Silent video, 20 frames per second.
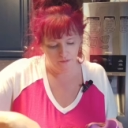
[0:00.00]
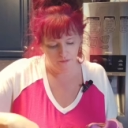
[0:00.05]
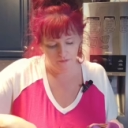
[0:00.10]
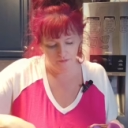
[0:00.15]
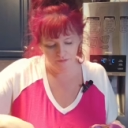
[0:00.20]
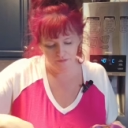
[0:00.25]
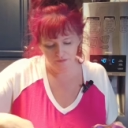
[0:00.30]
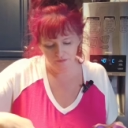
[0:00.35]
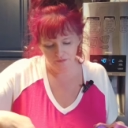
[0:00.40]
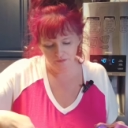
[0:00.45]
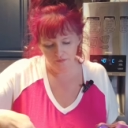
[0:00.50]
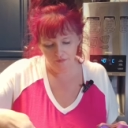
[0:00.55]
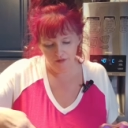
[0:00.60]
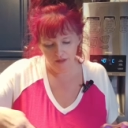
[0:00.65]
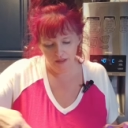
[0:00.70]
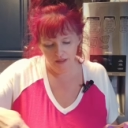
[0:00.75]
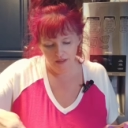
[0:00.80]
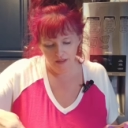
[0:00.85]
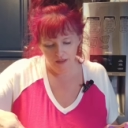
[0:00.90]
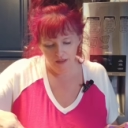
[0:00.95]
them,
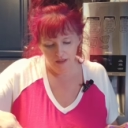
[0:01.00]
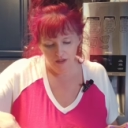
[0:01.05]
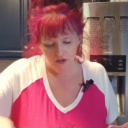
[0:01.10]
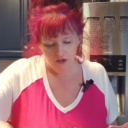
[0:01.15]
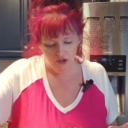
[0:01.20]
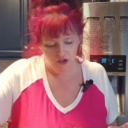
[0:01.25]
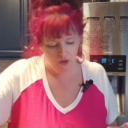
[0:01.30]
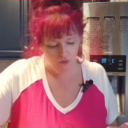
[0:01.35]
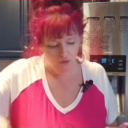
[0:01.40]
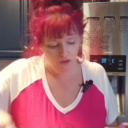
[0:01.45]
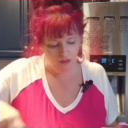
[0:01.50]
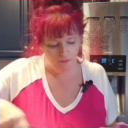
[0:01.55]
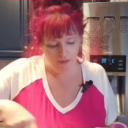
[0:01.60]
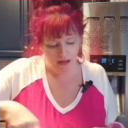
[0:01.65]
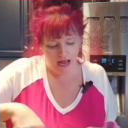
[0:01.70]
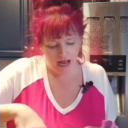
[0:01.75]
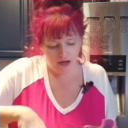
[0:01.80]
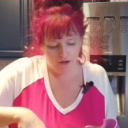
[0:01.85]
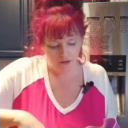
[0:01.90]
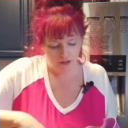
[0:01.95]
you don't want them
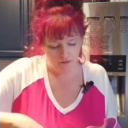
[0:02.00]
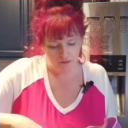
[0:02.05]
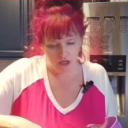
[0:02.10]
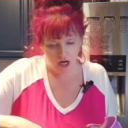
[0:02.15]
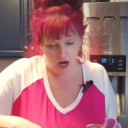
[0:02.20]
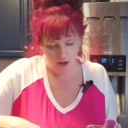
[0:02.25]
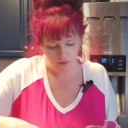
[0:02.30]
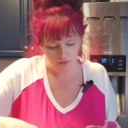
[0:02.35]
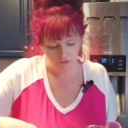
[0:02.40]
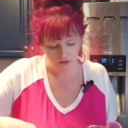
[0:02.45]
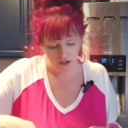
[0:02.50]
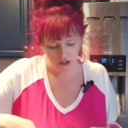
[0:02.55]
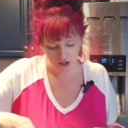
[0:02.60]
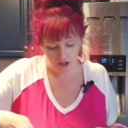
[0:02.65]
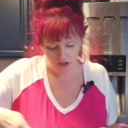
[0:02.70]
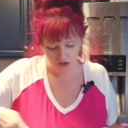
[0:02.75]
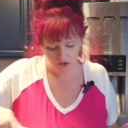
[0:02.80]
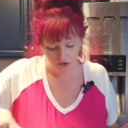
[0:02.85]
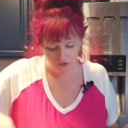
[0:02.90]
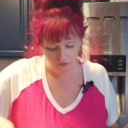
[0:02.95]
piled on top of each
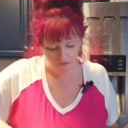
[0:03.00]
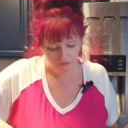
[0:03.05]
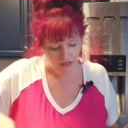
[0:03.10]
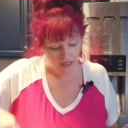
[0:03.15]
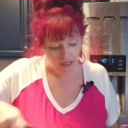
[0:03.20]
other.